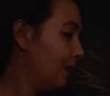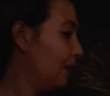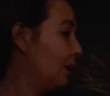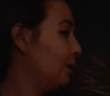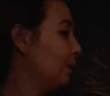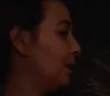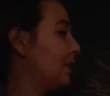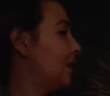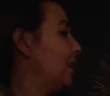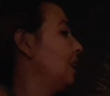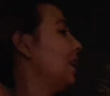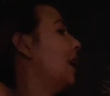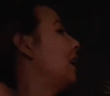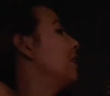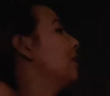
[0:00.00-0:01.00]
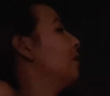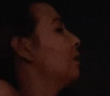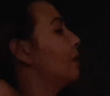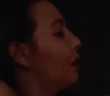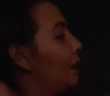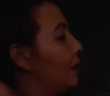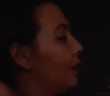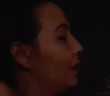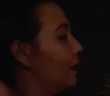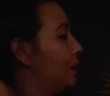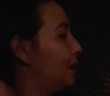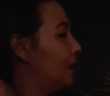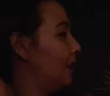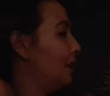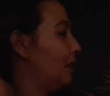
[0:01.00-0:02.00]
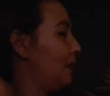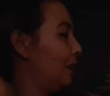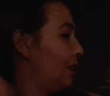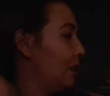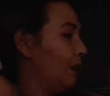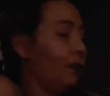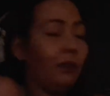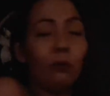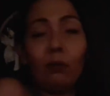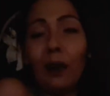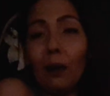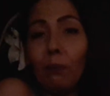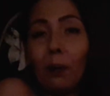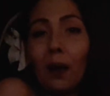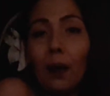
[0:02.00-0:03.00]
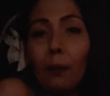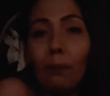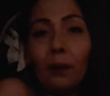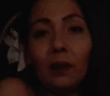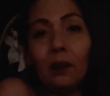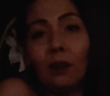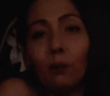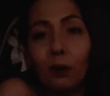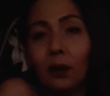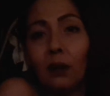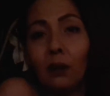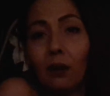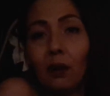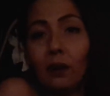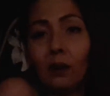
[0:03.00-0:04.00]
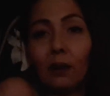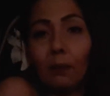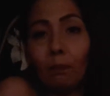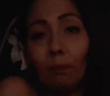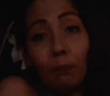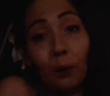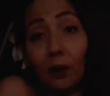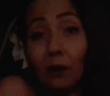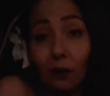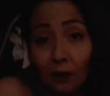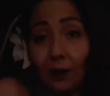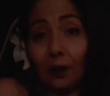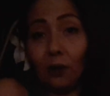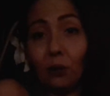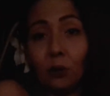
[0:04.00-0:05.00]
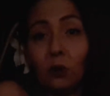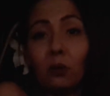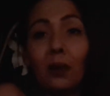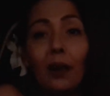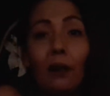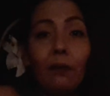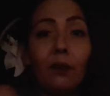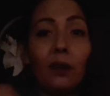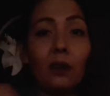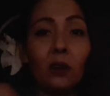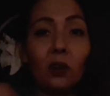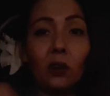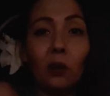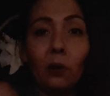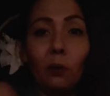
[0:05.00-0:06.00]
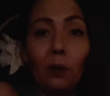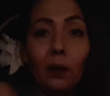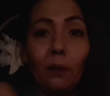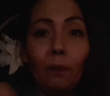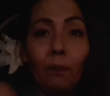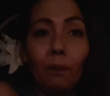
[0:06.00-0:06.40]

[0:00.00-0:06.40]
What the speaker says: the only thing I don't got, it's a crack pipe in a real condom, but they used to have it. So